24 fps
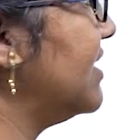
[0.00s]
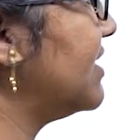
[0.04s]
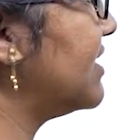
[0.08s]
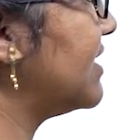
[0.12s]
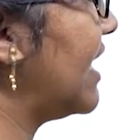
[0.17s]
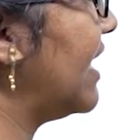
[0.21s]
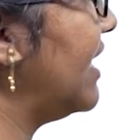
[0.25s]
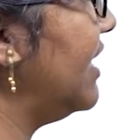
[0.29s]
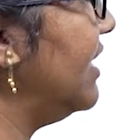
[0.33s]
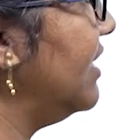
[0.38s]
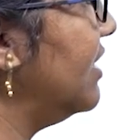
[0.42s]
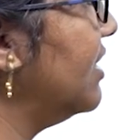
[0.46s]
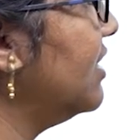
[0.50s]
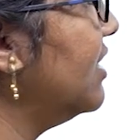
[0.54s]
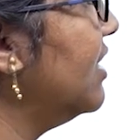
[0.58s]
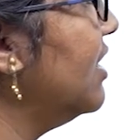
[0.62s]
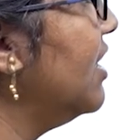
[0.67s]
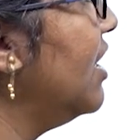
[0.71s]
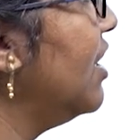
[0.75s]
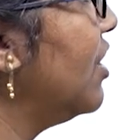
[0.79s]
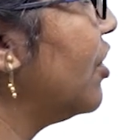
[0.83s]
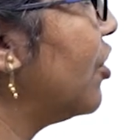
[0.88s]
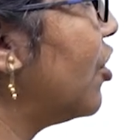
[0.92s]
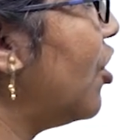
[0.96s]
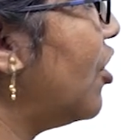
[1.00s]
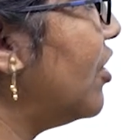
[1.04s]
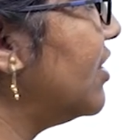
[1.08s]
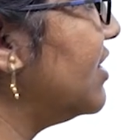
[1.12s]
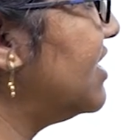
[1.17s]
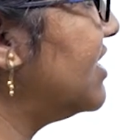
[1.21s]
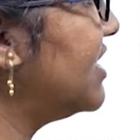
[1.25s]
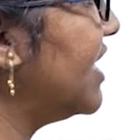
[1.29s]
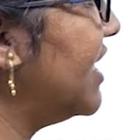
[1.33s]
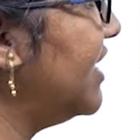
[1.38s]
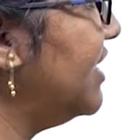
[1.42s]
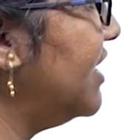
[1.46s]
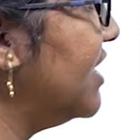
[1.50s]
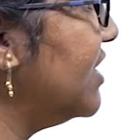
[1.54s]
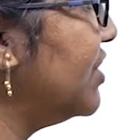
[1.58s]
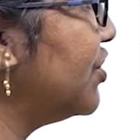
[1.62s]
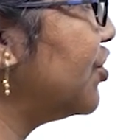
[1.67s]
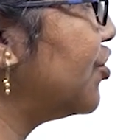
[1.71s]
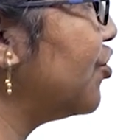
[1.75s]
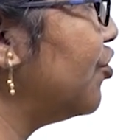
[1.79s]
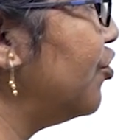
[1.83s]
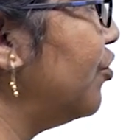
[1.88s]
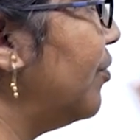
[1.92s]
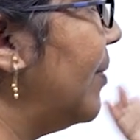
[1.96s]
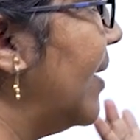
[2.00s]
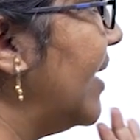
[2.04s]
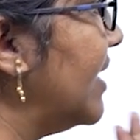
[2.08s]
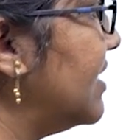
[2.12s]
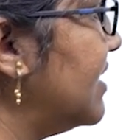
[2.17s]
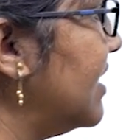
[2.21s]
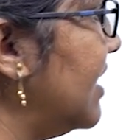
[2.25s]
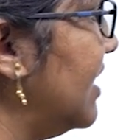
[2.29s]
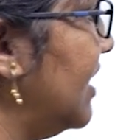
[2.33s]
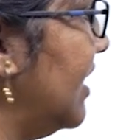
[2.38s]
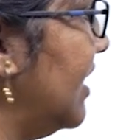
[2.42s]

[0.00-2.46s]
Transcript: sine, constant is 2 by c